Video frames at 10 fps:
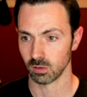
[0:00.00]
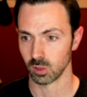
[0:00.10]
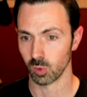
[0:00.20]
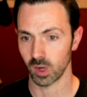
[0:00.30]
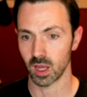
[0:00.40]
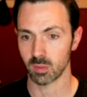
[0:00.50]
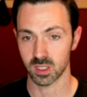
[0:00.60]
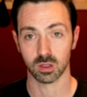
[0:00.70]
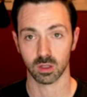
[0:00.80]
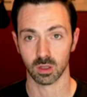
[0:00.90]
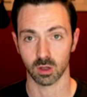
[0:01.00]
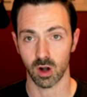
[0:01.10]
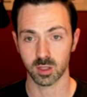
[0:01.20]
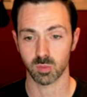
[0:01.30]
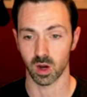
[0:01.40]
You bring up this little
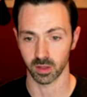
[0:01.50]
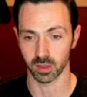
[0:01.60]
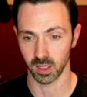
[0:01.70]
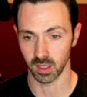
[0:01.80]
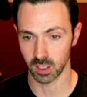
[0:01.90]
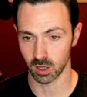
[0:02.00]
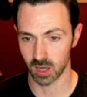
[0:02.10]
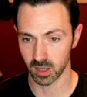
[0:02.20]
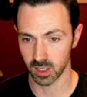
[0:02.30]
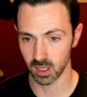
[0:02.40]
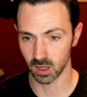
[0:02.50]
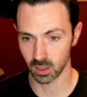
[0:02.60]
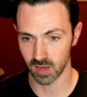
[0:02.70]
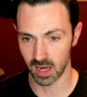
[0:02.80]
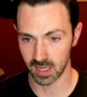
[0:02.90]
crossbar thing and you go down here and
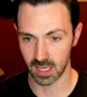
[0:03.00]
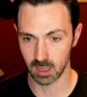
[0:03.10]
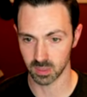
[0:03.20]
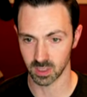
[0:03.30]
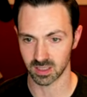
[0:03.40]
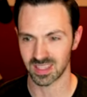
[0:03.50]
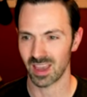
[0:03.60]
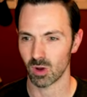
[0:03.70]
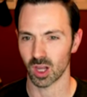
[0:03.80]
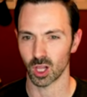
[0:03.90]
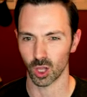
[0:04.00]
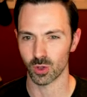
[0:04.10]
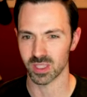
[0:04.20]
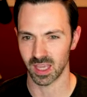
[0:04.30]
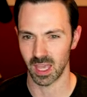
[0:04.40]
you've got a game select. Say I want to
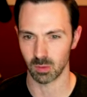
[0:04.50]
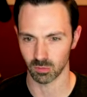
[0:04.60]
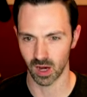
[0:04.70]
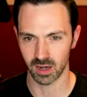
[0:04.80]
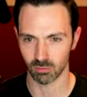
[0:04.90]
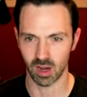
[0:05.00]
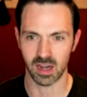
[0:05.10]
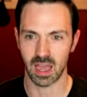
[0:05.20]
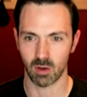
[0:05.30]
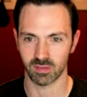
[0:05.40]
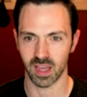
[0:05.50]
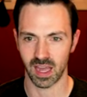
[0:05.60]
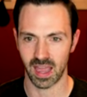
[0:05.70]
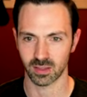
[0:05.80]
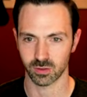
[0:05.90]
close a game, right? Right now I've
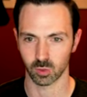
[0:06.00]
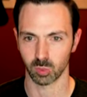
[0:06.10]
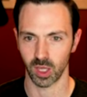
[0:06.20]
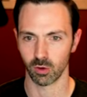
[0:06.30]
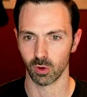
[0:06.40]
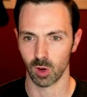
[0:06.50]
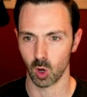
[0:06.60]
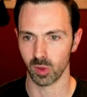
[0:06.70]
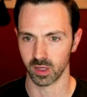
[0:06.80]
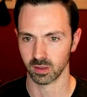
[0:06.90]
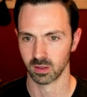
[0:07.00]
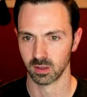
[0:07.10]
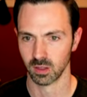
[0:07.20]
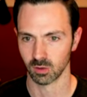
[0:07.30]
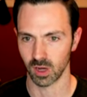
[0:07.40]
got Astro's Playroom open,
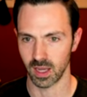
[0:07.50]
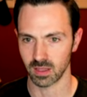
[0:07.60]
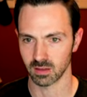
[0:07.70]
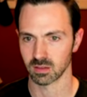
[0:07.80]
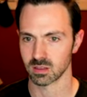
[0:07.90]
right?